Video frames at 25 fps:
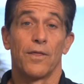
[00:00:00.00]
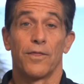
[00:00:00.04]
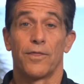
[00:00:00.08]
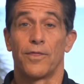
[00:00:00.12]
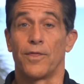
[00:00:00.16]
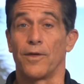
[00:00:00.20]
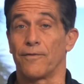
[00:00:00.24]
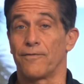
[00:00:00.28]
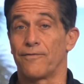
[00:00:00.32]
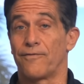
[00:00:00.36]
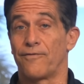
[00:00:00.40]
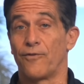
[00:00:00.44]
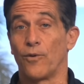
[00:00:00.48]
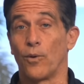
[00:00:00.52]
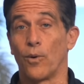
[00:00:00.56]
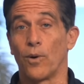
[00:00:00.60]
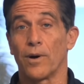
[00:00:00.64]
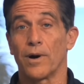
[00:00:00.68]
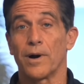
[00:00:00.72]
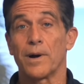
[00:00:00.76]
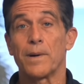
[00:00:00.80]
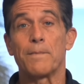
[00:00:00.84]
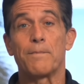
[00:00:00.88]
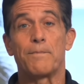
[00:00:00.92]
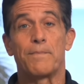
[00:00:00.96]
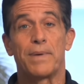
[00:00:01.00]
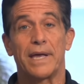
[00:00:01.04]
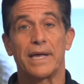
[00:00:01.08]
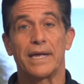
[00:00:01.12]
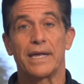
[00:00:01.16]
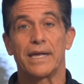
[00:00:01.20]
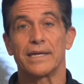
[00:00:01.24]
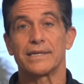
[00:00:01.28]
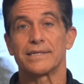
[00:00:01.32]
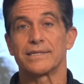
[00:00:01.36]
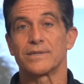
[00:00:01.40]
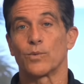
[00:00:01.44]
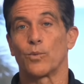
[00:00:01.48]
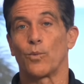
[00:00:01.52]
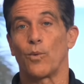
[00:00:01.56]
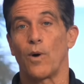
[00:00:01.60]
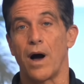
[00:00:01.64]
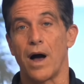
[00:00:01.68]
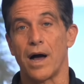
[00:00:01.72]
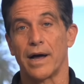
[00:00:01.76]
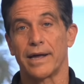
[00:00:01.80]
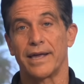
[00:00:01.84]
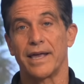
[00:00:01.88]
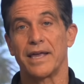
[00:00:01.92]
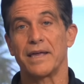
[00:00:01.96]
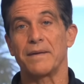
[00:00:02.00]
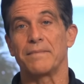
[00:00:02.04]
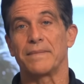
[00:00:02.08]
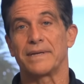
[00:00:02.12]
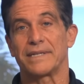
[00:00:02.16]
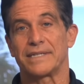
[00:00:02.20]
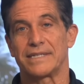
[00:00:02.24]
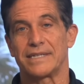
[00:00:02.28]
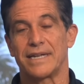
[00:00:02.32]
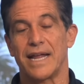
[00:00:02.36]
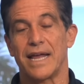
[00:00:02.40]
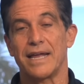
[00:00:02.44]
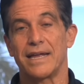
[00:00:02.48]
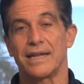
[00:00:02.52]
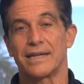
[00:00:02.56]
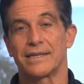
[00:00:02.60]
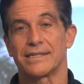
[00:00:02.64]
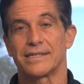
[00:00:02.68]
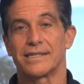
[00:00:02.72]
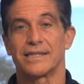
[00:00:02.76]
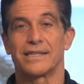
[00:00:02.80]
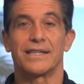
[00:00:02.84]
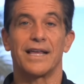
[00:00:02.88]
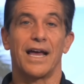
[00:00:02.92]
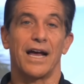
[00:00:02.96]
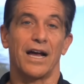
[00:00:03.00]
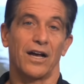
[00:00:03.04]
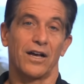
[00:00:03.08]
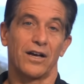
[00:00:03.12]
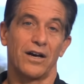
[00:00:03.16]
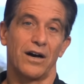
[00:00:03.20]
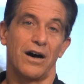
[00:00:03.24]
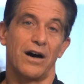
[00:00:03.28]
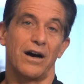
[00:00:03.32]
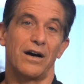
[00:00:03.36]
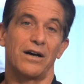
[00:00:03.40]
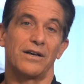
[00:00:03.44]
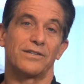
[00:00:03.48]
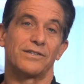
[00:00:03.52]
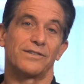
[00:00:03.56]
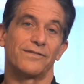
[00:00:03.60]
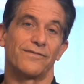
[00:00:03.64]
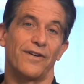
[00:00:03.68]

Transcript: The 4 biggest walking mistakes that cause